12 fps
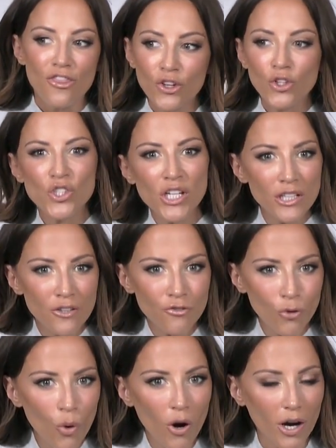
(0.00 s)
13 and
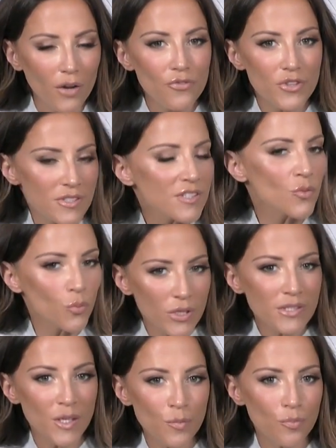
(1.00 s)
4. This is a
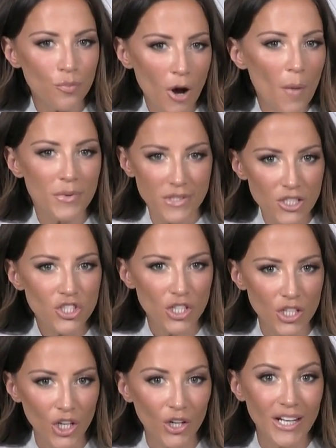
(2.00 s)
risky
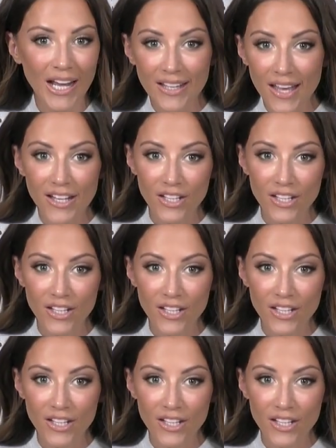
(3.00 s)
proposition here, and I get